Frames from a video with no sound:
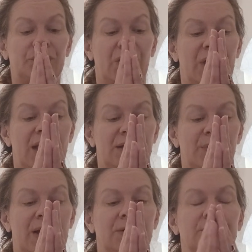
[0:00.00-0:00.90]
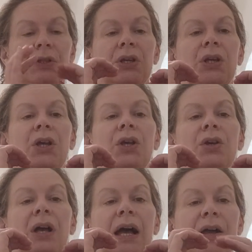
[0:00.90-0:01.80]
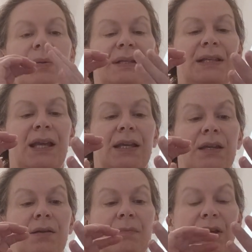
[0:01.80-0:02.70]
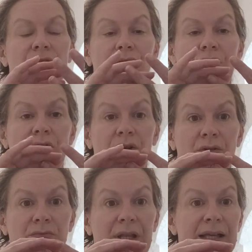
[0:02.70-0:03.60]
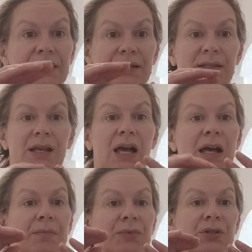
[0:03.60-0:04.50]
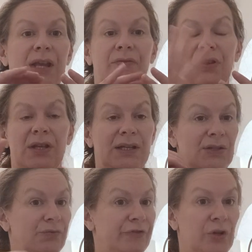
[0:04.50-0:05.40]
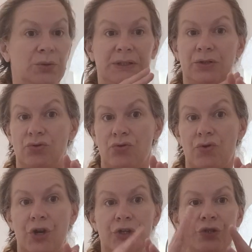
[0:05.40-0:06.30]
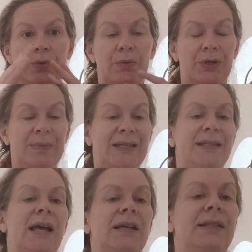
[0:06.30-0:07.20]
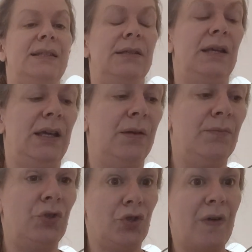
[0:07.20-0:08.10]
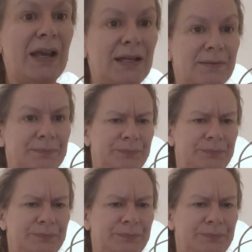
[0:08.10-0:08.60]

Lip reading: that as well. I always say make sure your legs, arms, everything is unfolded, uncrossed. We want to be sat straight.